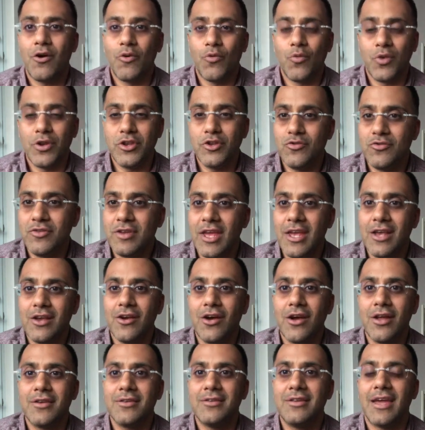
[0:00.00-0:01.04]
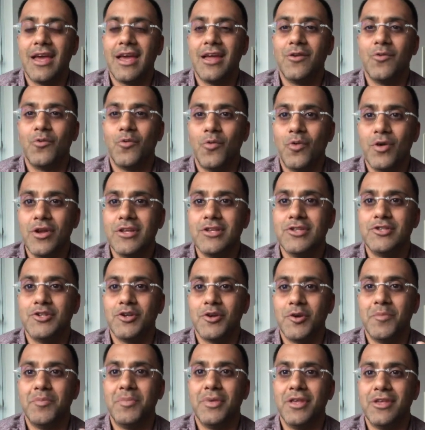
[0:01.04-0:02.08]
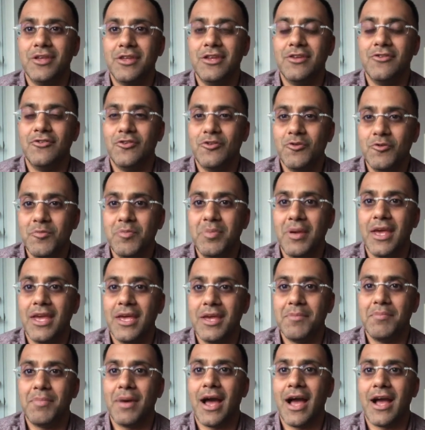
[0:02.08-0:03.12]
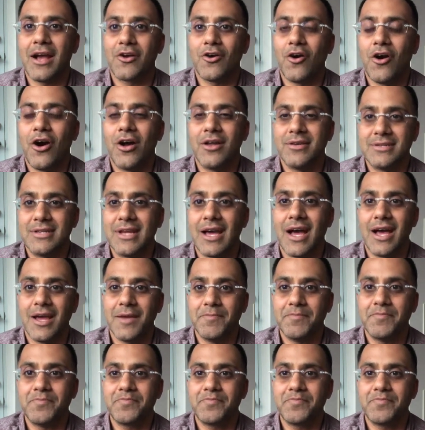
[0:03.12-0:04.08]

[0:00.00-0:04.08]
When you take on debt, what is your ability? Do you pay it back on time?